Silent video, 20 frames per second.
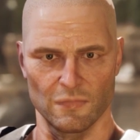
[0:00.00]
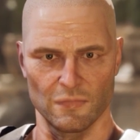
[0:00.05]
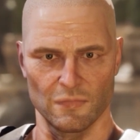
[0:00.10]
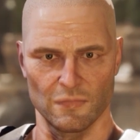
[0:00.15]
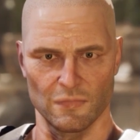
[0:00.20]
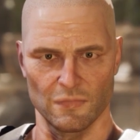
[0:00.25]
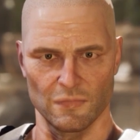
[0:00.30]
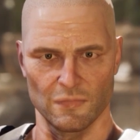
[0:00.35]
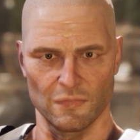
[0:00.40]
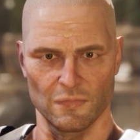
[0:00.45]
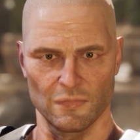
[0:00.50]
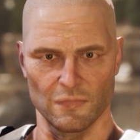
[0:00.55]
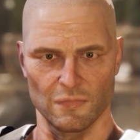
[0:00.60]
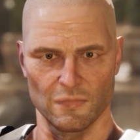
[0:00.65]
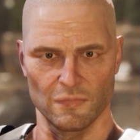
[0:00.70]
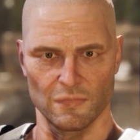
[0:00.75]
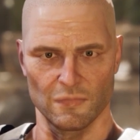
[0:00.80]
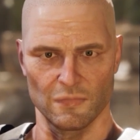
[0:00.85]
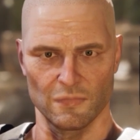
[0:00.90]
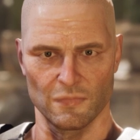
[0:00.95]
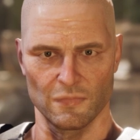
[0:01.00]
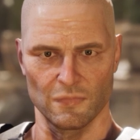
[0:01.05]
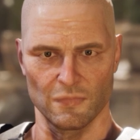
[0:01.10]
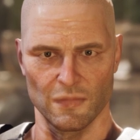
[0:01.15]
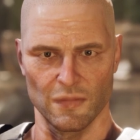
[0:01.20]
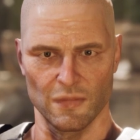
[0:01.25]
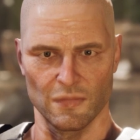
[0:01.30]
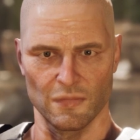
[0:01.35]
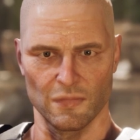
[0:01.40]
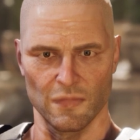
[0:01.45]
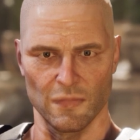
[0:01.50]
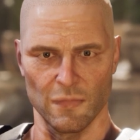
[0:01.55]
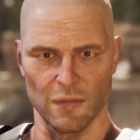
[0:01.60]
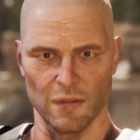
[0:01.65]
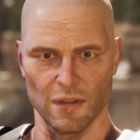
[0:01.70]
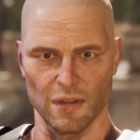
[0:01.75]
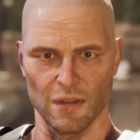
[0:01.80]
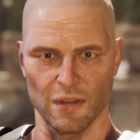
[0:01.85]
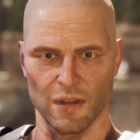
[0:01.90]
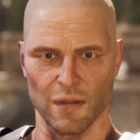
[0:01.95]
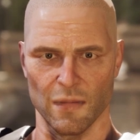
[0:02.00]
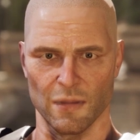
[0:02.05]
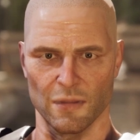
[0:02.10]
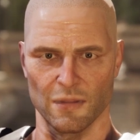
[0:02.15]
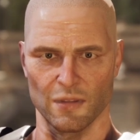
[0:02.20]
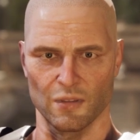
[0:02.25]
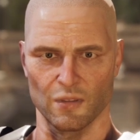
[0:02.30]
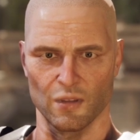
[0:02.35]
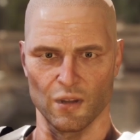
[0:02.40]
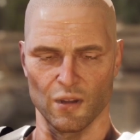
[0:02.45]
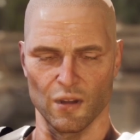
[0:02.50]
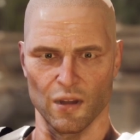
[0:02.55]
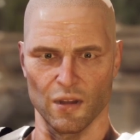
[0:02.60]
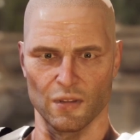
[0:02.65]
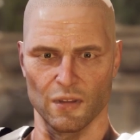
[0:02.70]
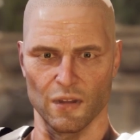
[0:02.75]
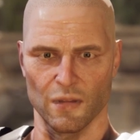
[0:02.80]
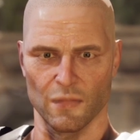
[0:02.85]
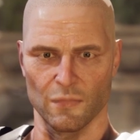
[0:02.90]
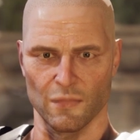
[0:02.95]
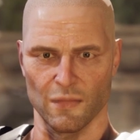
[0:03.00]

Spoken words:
As you can see, Character Creator 3 in Skin Gen